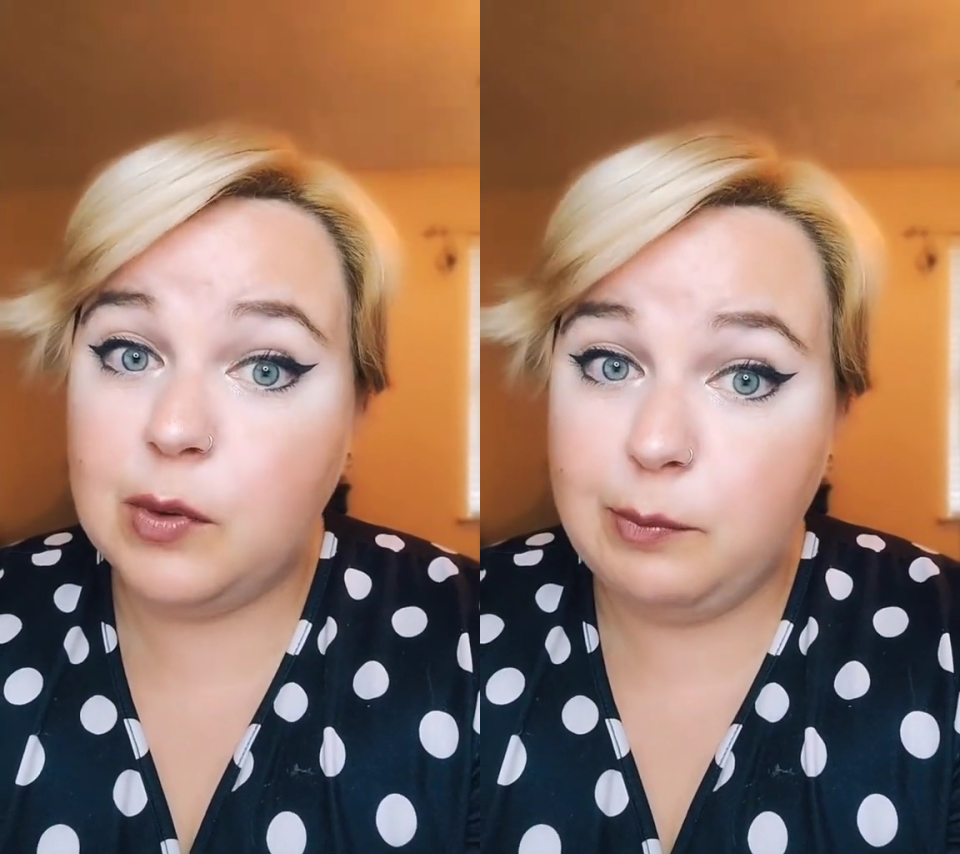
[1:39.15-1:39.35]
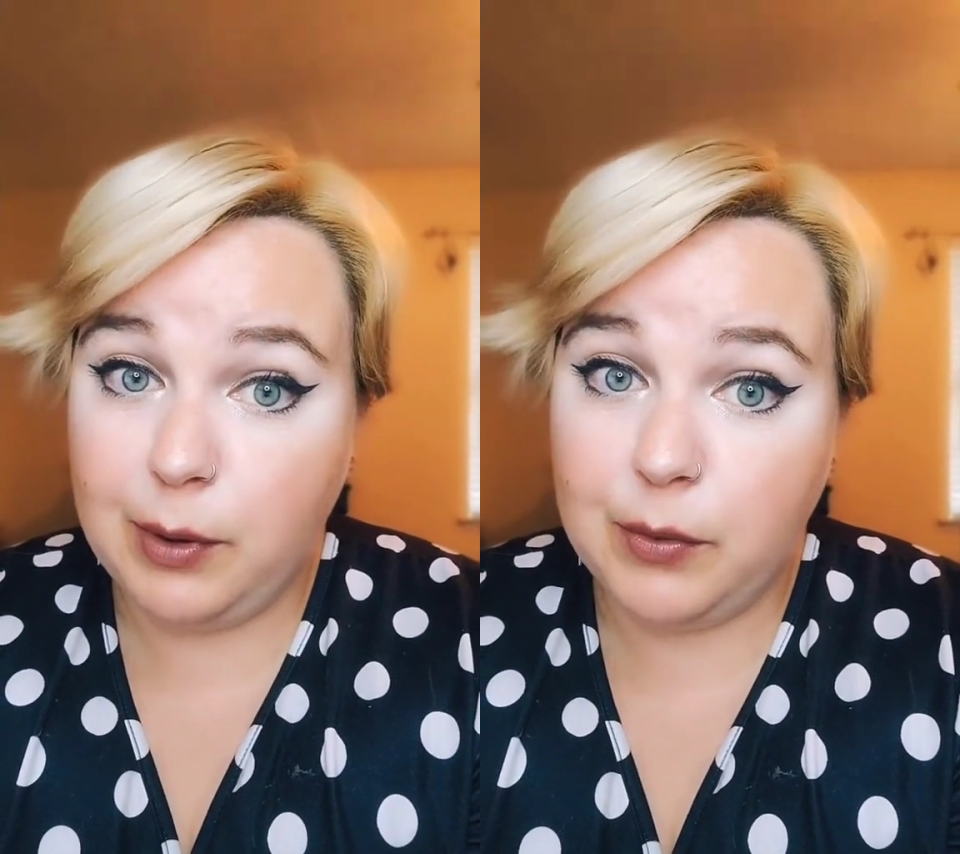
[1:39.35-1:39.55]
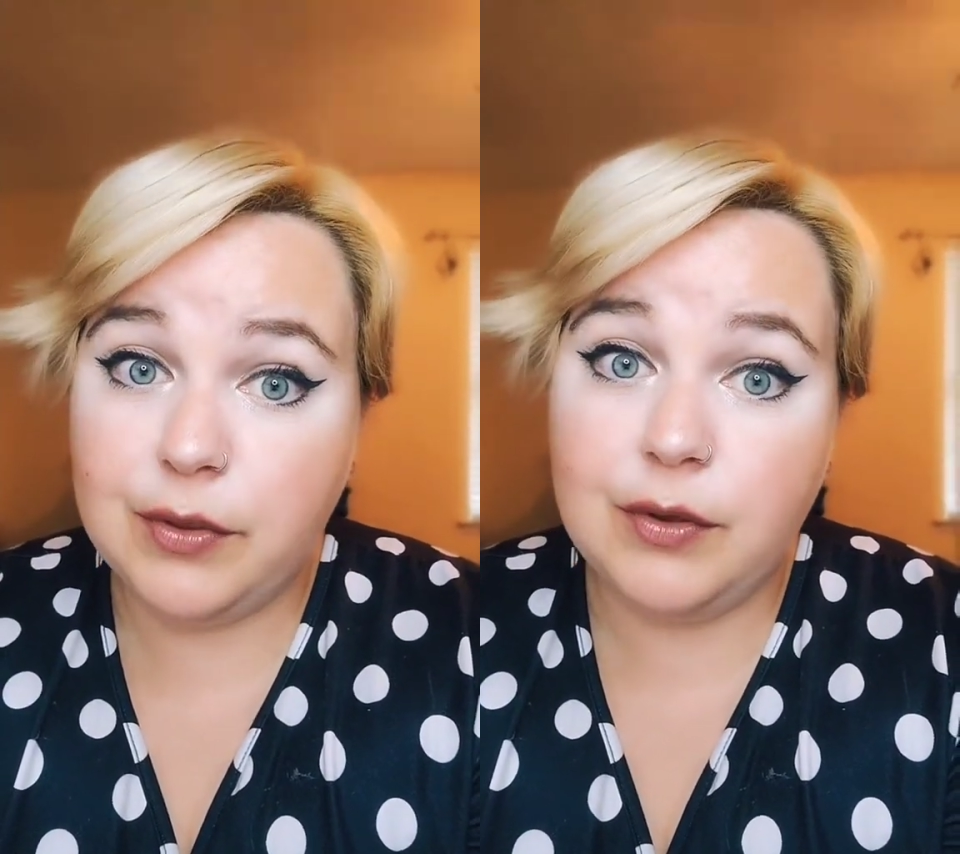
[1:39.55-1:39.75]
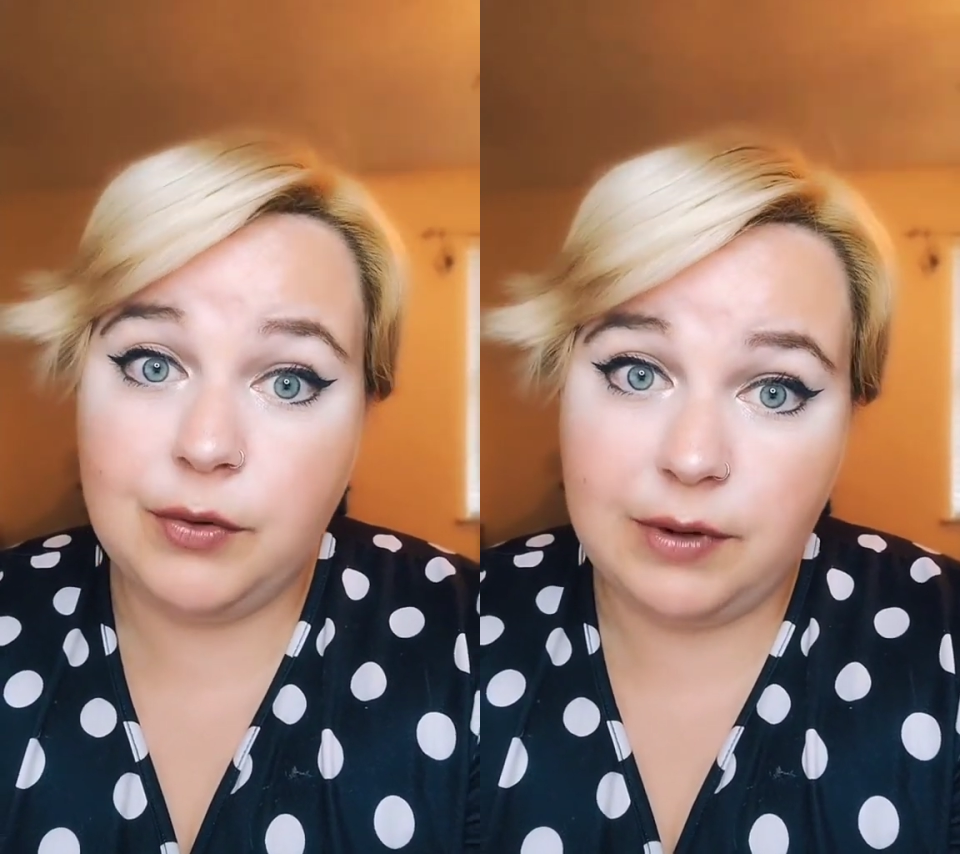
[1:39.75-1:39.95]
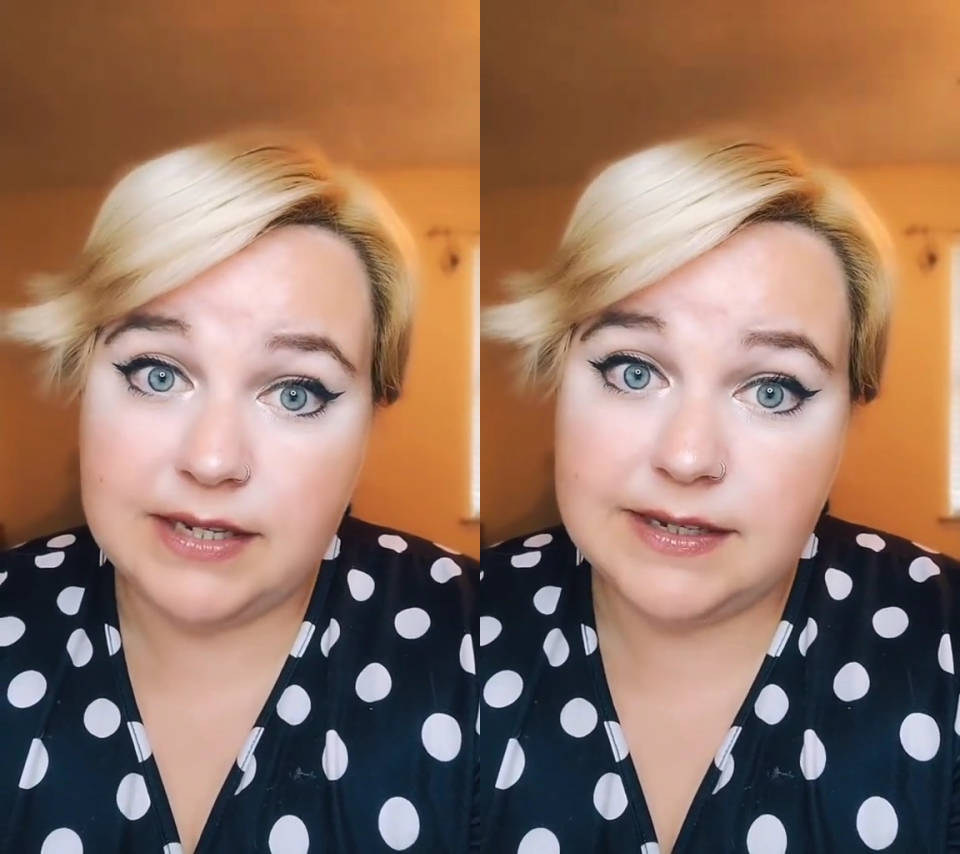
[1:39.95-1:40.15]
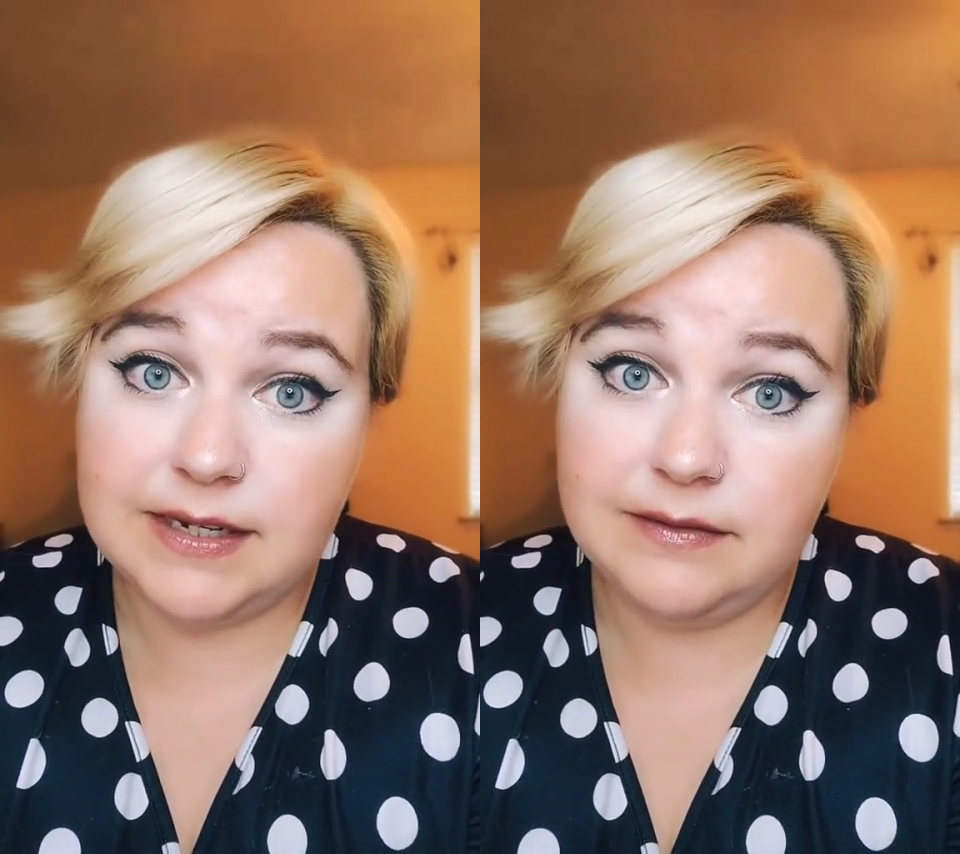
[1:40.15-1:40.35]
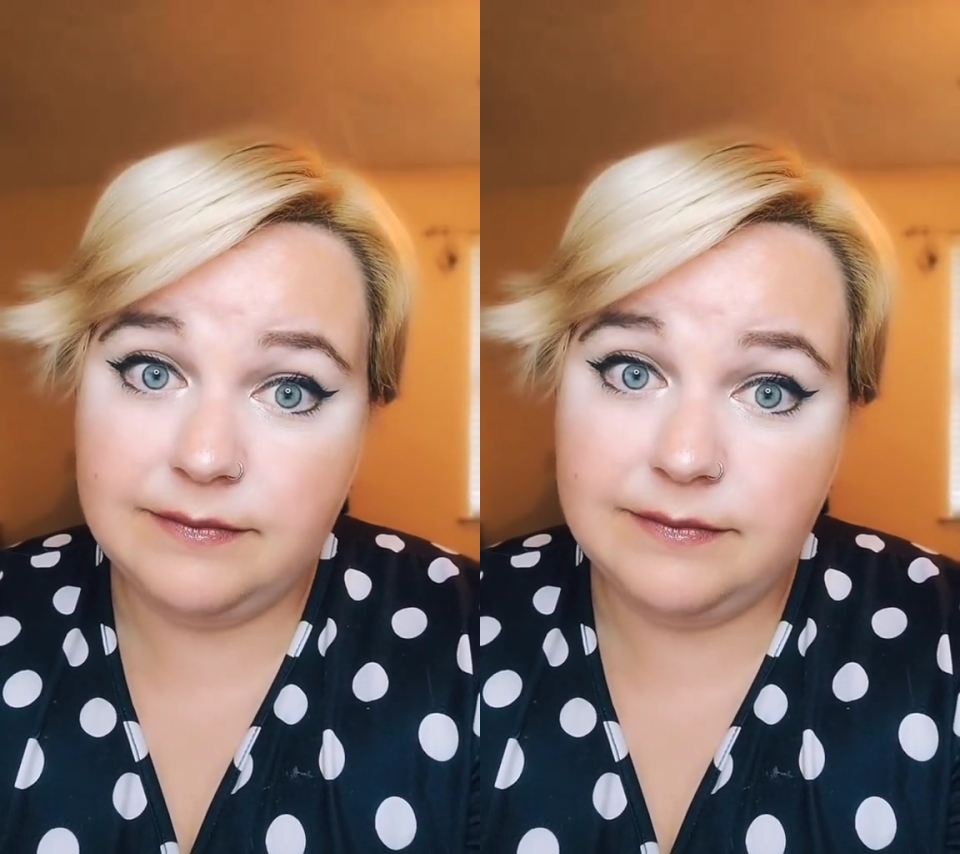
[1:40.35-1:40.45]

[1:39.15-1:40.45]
both arrested.